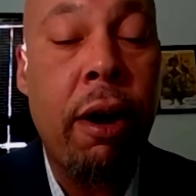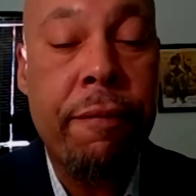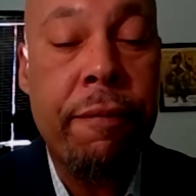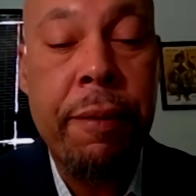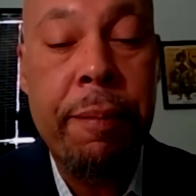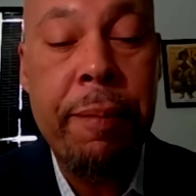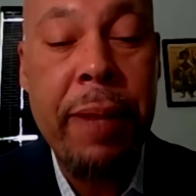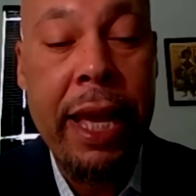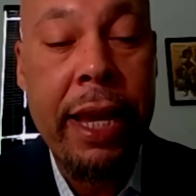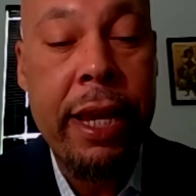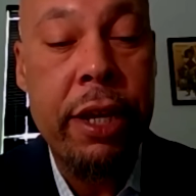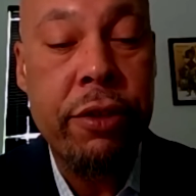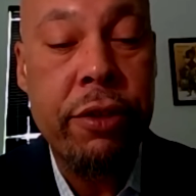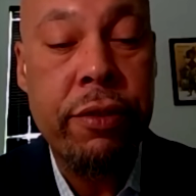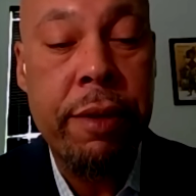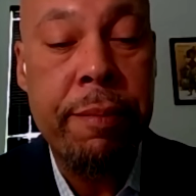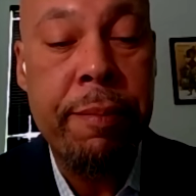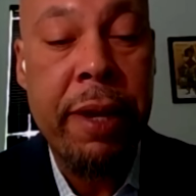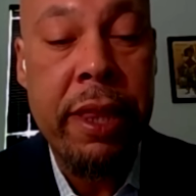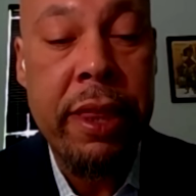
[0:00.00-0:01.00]
for Black History
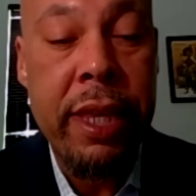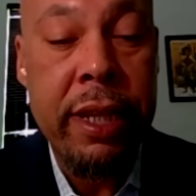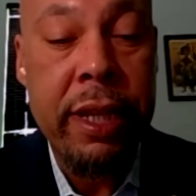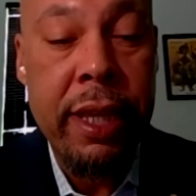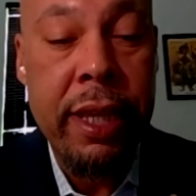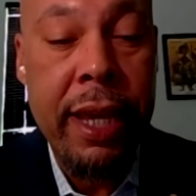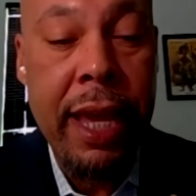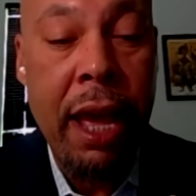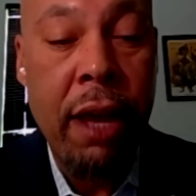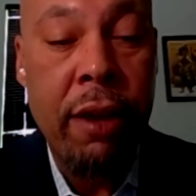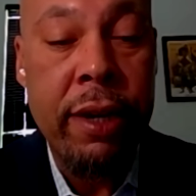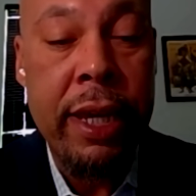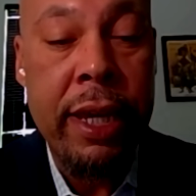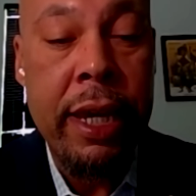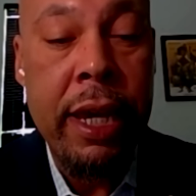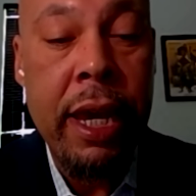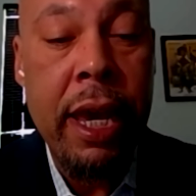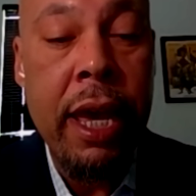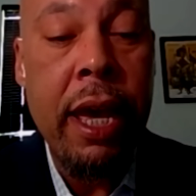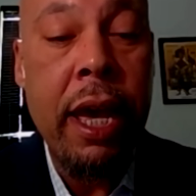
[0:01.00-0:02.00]
Month at the county,
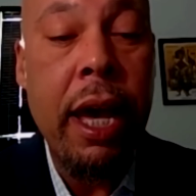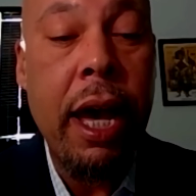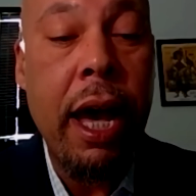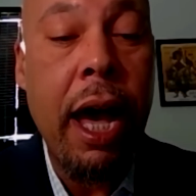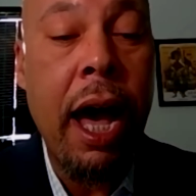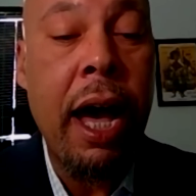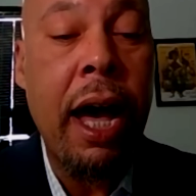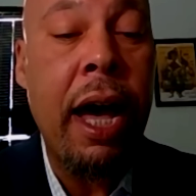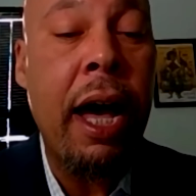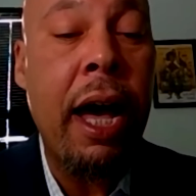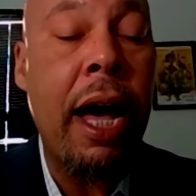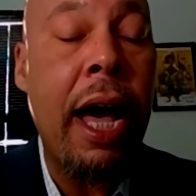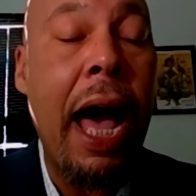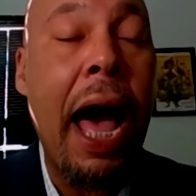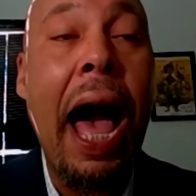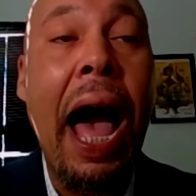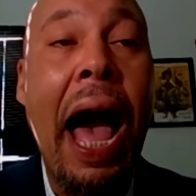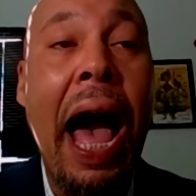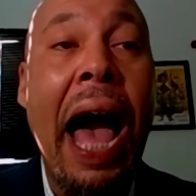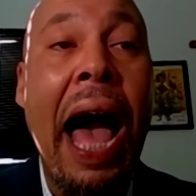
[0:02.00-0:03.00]
I
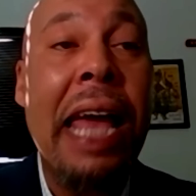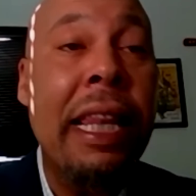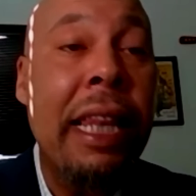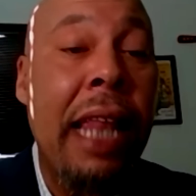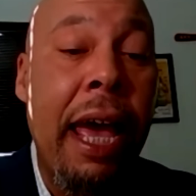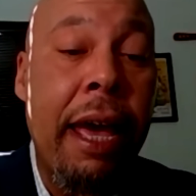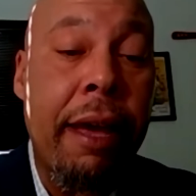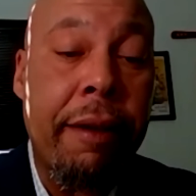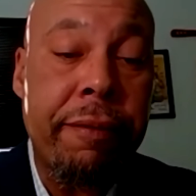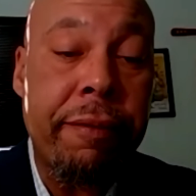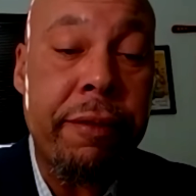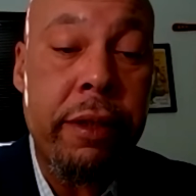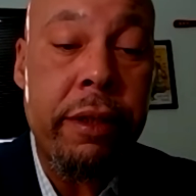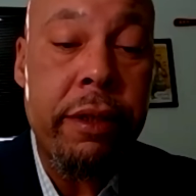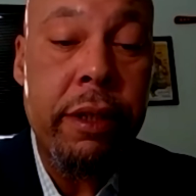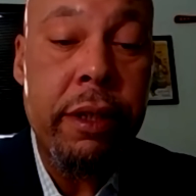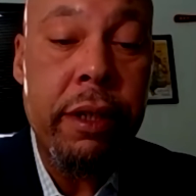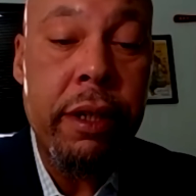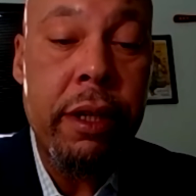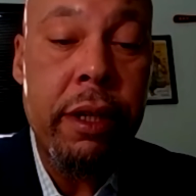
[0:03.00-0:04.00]
left.
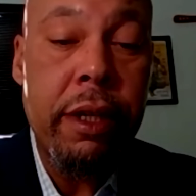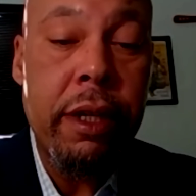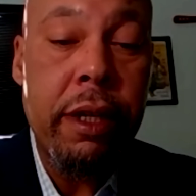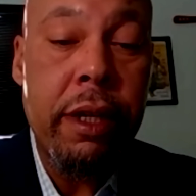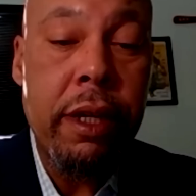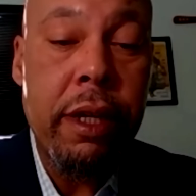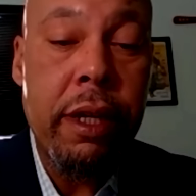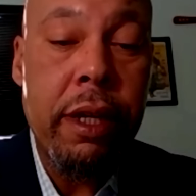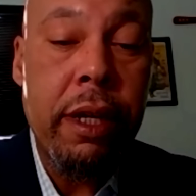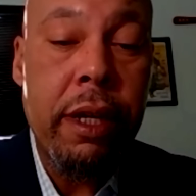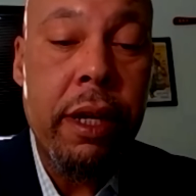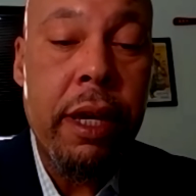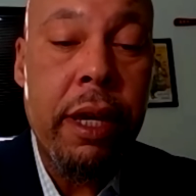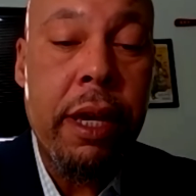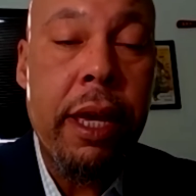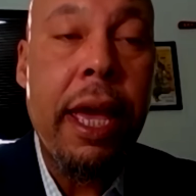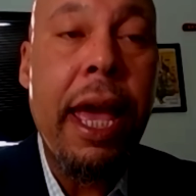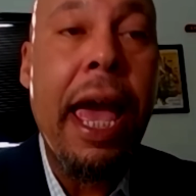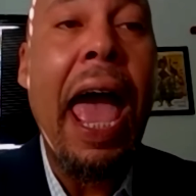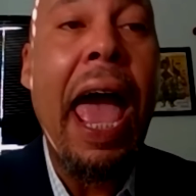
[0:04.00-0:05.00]

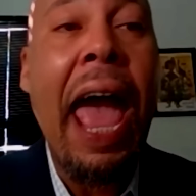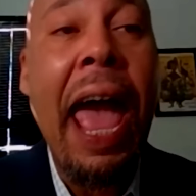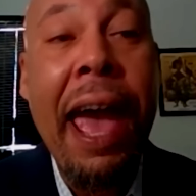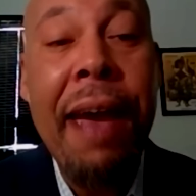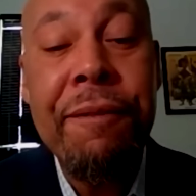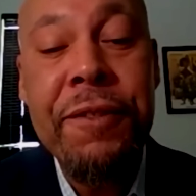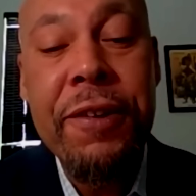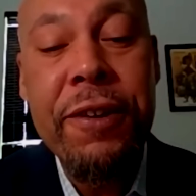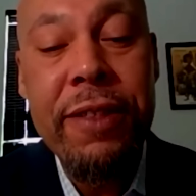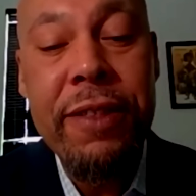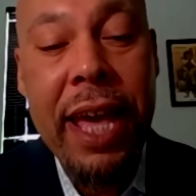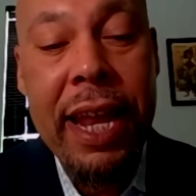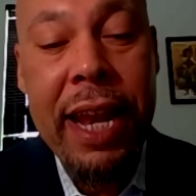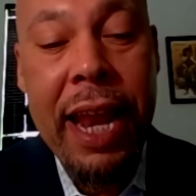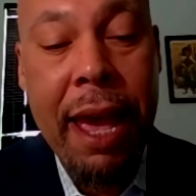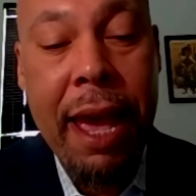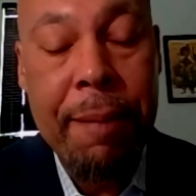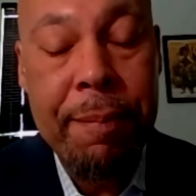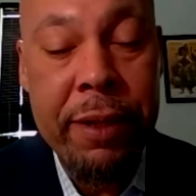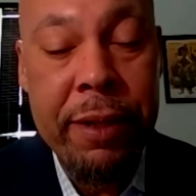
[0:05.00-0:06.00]
After that
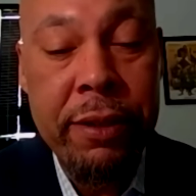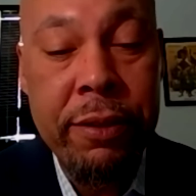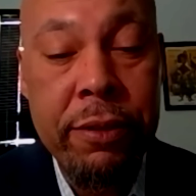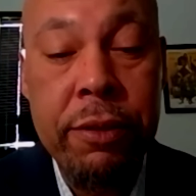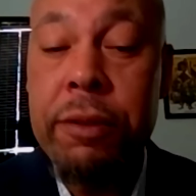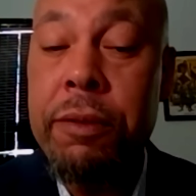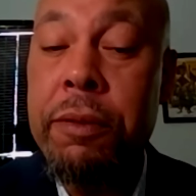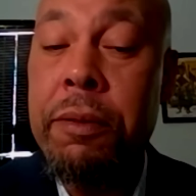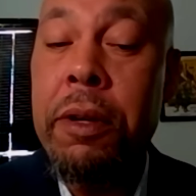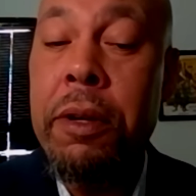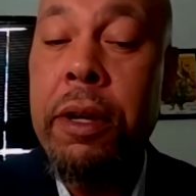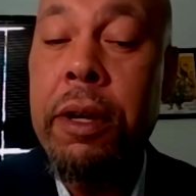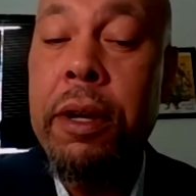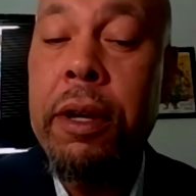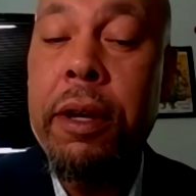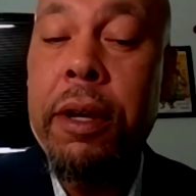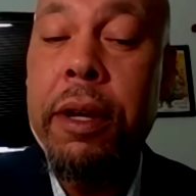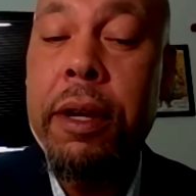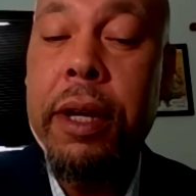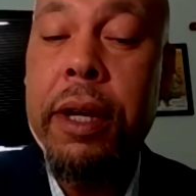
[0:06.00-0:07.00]
happened,
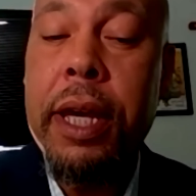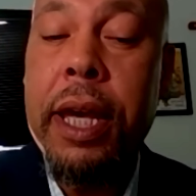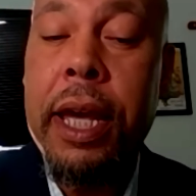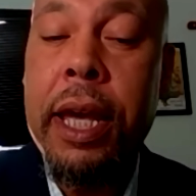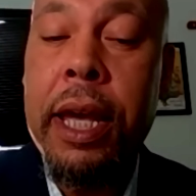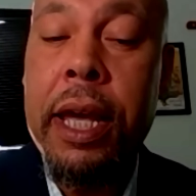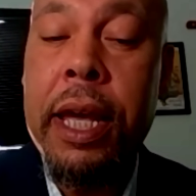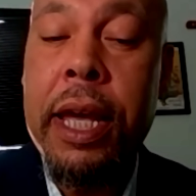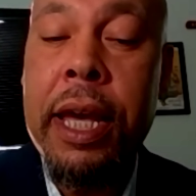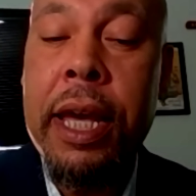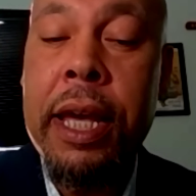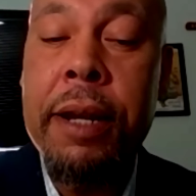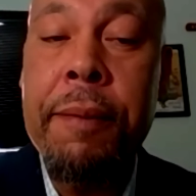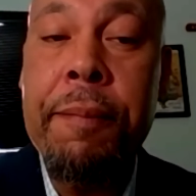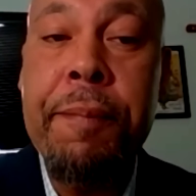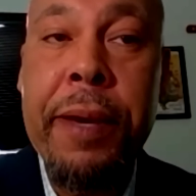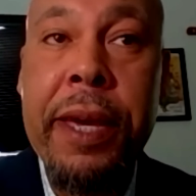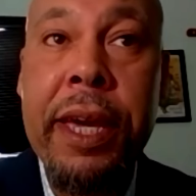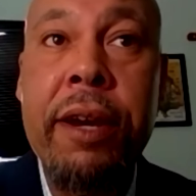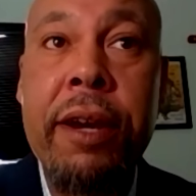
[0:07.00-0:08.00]
it
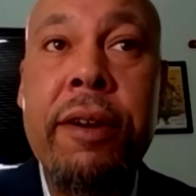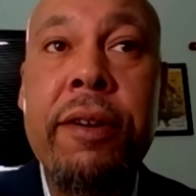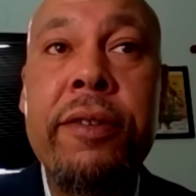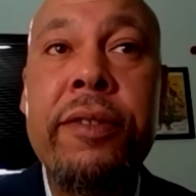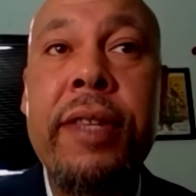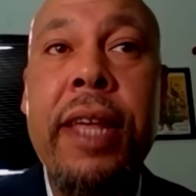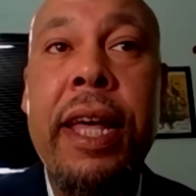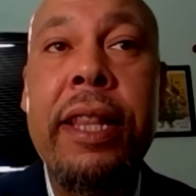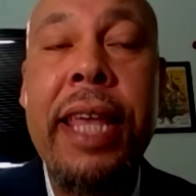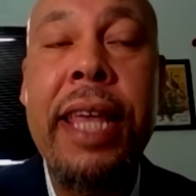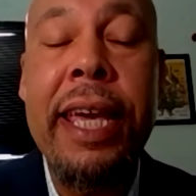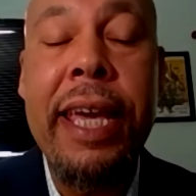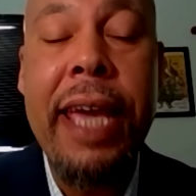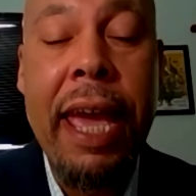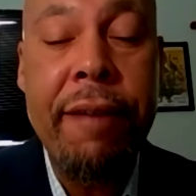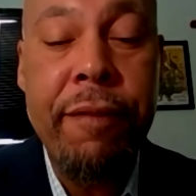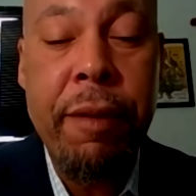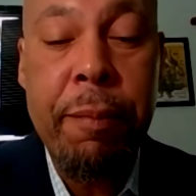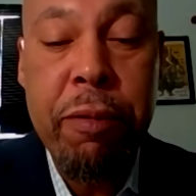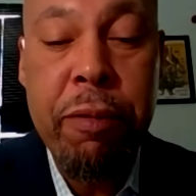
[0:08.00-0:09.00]
appears that they
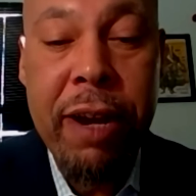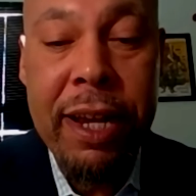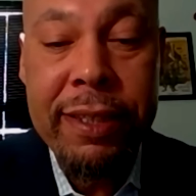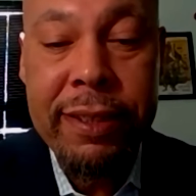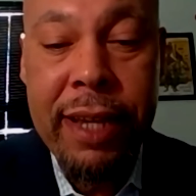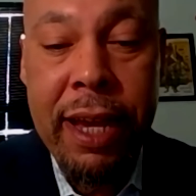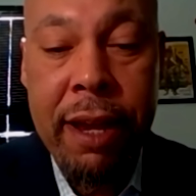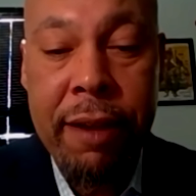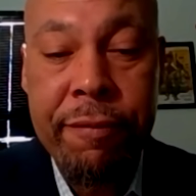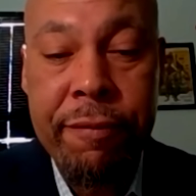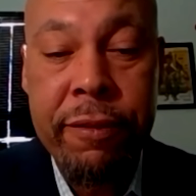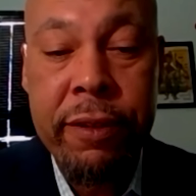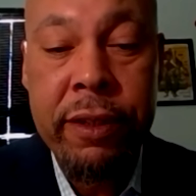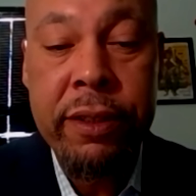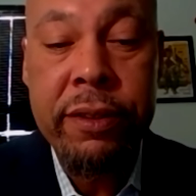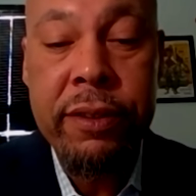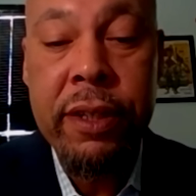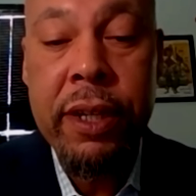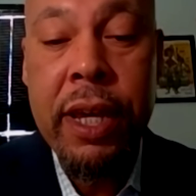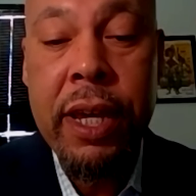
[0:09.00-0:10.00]
gave a press
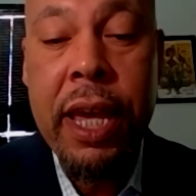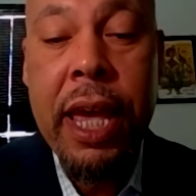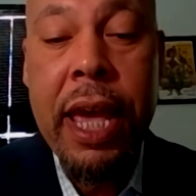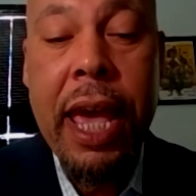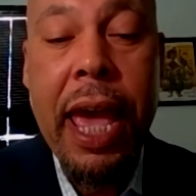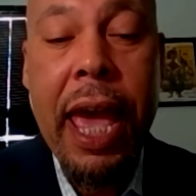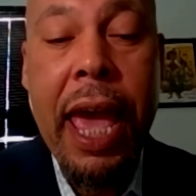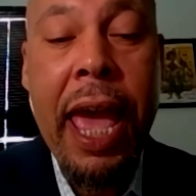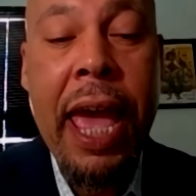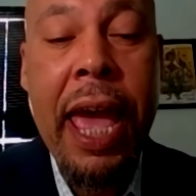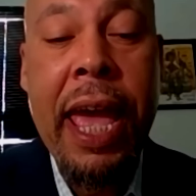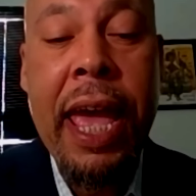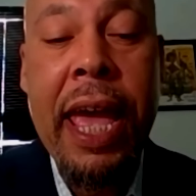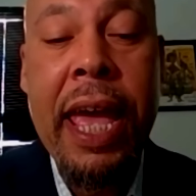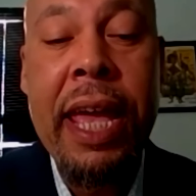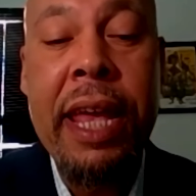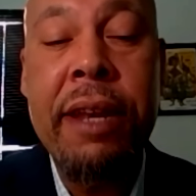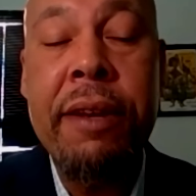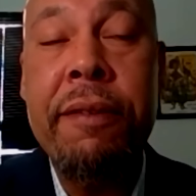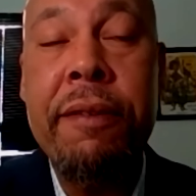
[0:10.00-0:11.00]
conference,
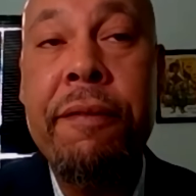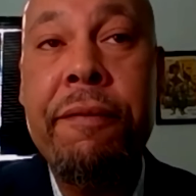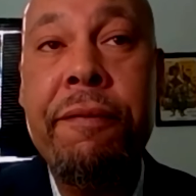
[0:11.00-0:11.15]
and